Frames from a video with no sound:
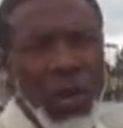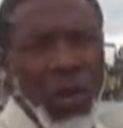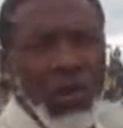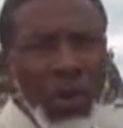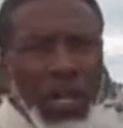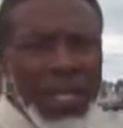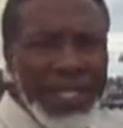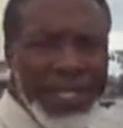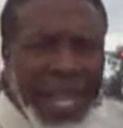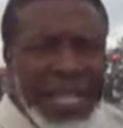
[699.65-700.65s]
Your
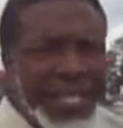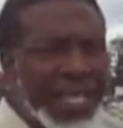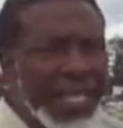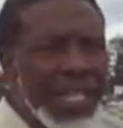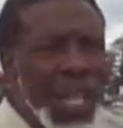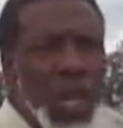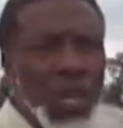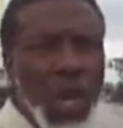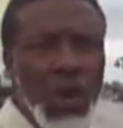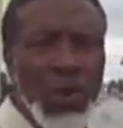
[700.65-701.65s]
crooked judges,
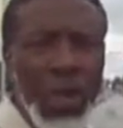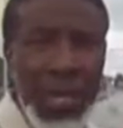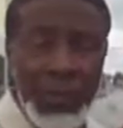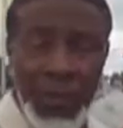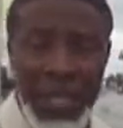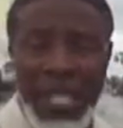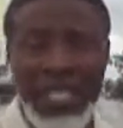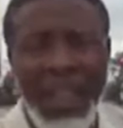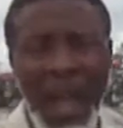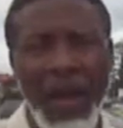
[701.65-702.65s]
your crooked
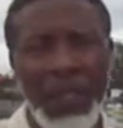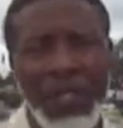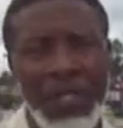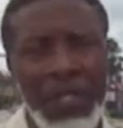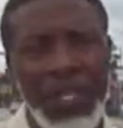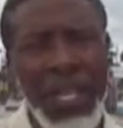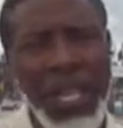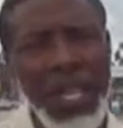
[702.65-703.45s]
police officers,